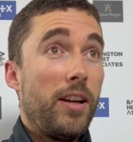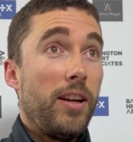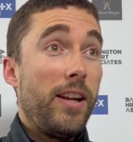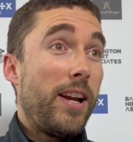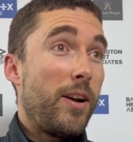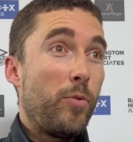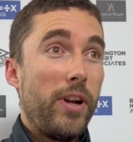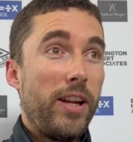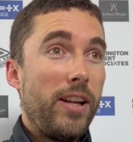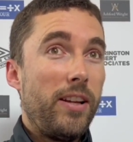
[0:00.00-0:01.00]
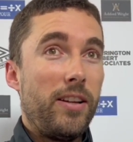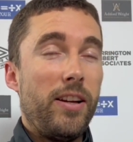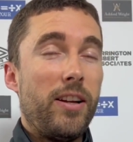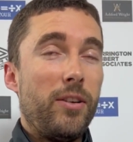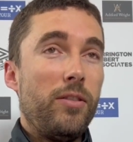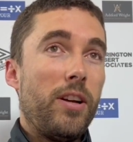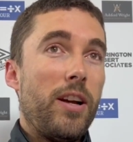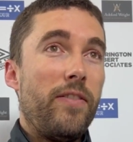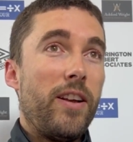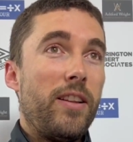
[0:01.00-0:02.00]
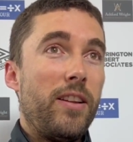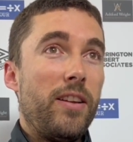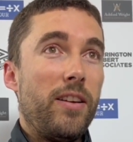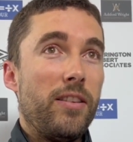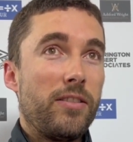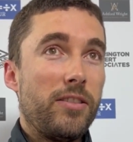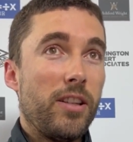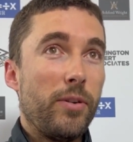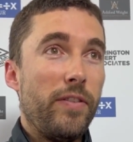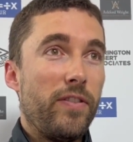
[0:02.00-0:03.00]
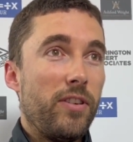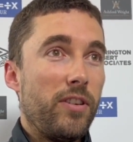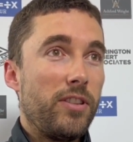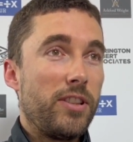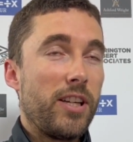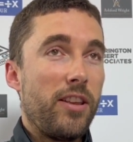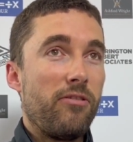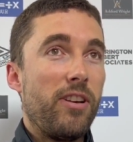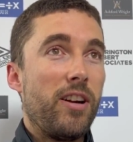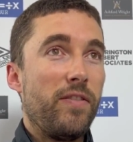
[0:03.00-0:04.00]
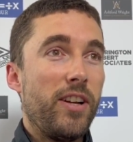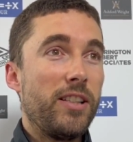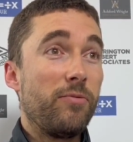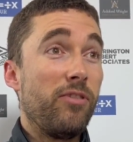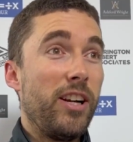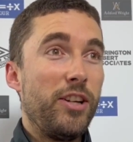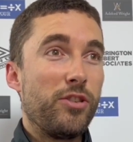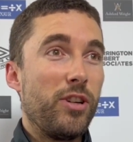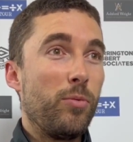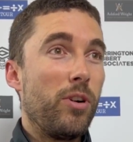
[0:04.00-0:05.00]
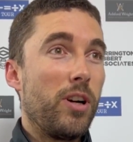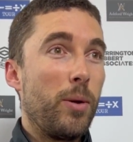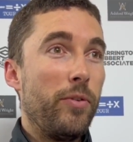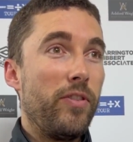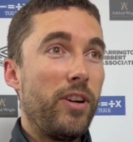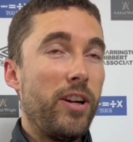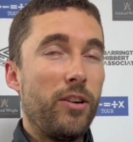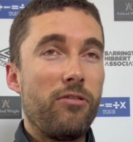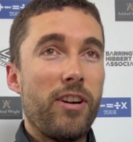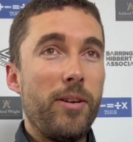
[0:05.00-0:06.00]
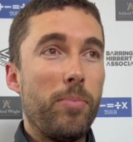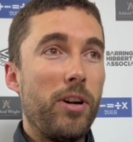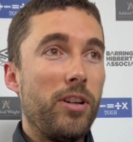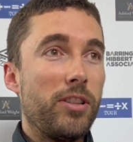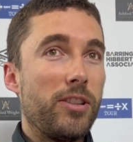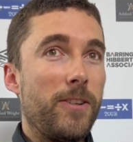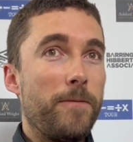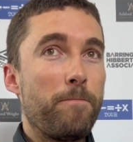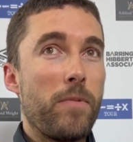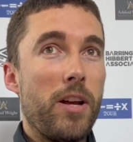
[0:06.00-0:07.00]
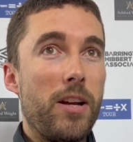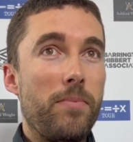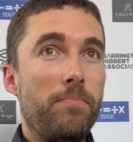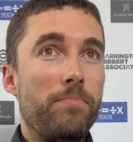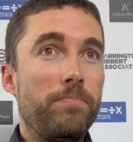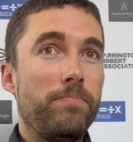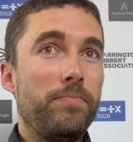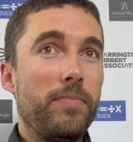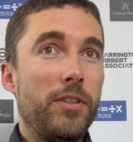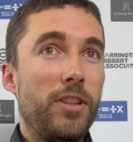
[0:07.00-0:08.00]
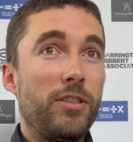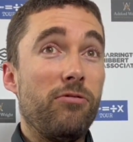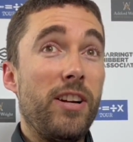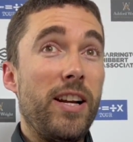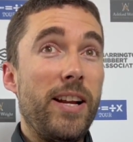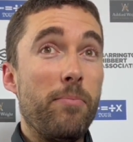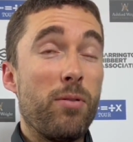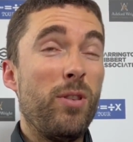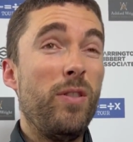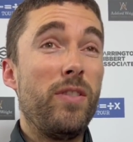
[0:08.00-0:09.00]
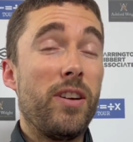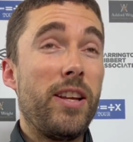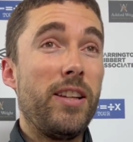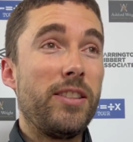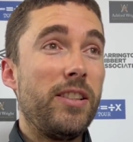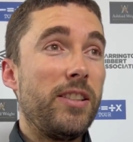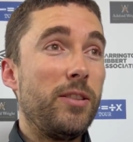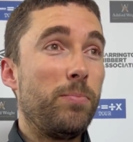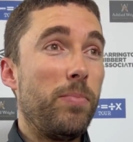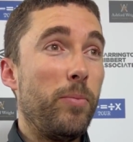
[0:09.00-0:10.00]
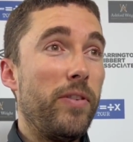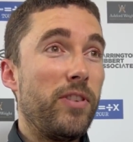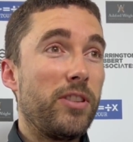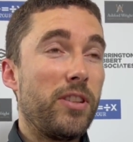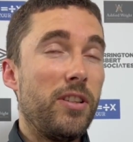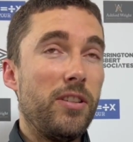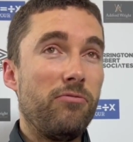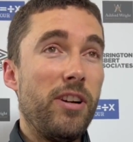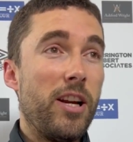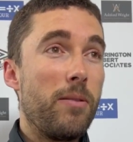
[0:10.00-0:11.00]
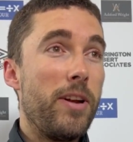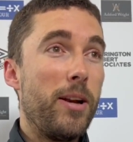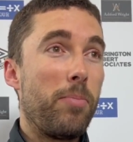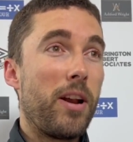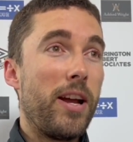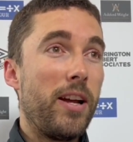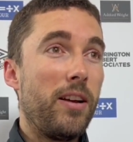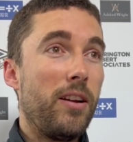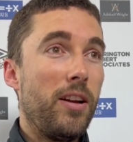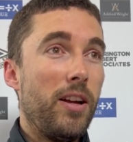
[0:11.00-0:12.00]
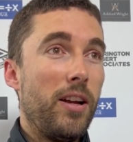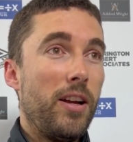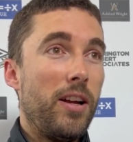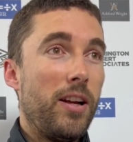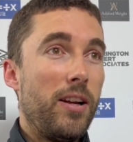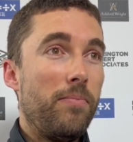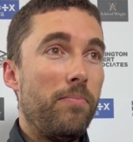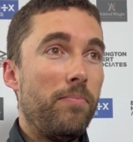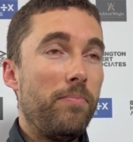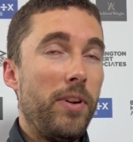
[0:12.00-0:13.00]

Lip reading: Yeah, we, have had Zoe for, as I say, 3.5 years and really enjoyed working with her, great person. Has really improved, I think, since she's been with us, and a really committed player, from